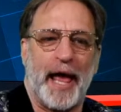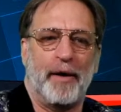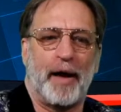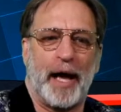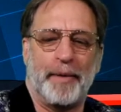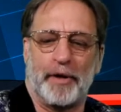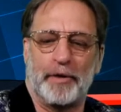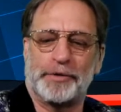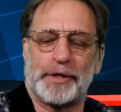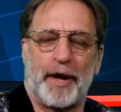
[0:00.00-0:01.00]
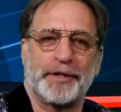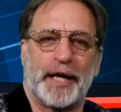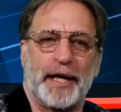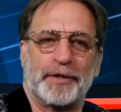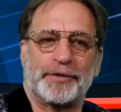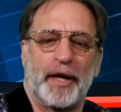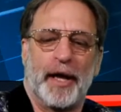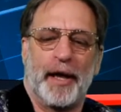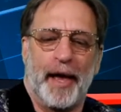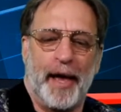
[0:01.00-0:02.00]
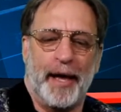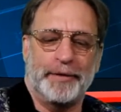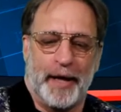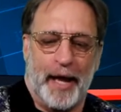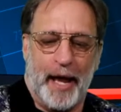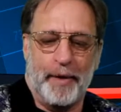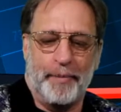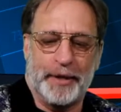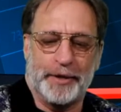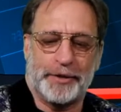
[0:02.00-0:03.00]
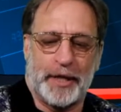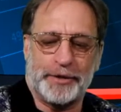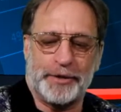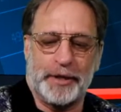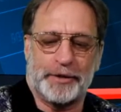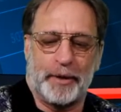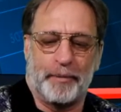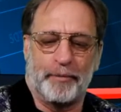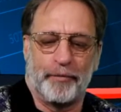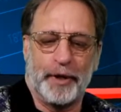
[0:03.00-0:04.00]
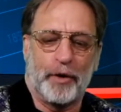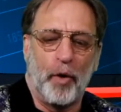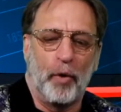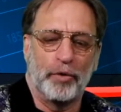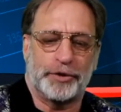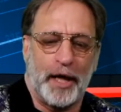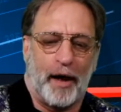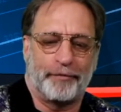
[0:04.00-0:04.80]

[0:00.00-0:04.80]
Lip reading: I am your host, Larry Steinhouse, and today we've been discussing some really cool stuff.